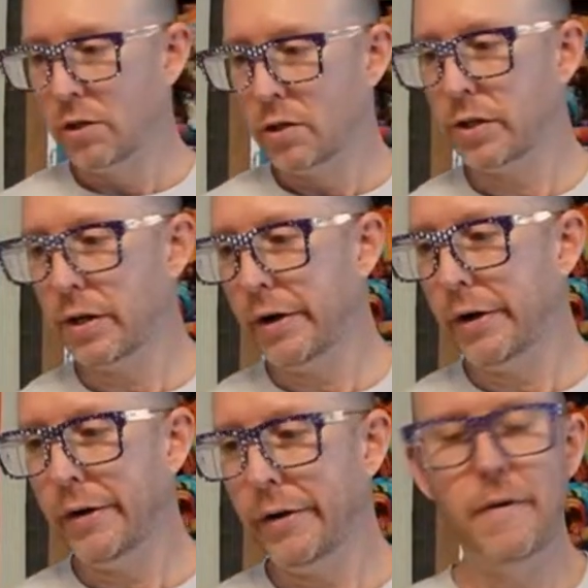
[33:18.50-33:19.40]

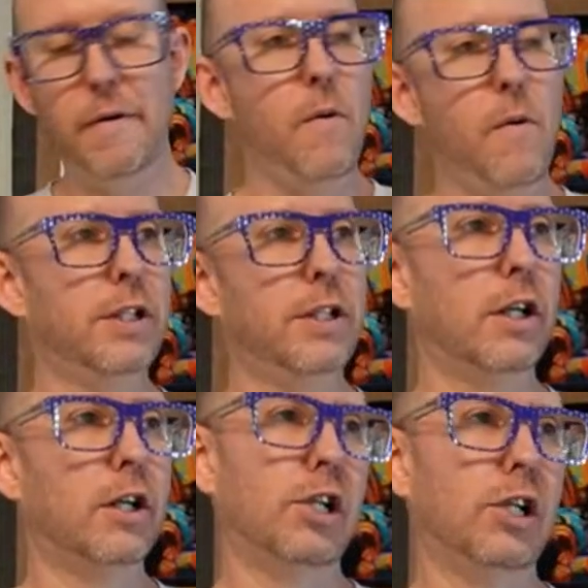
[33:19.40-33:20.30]
So what's
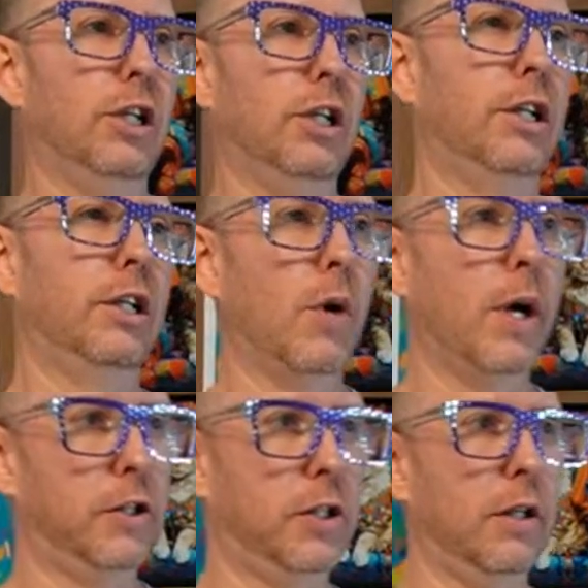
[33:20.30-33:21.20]
a good
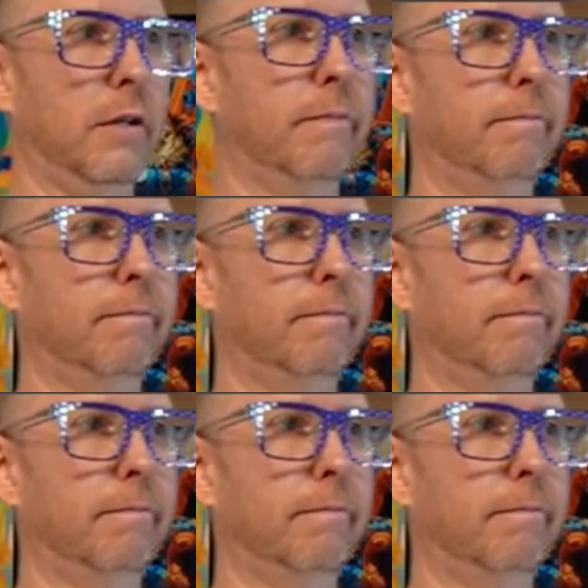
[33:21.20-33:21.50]
question?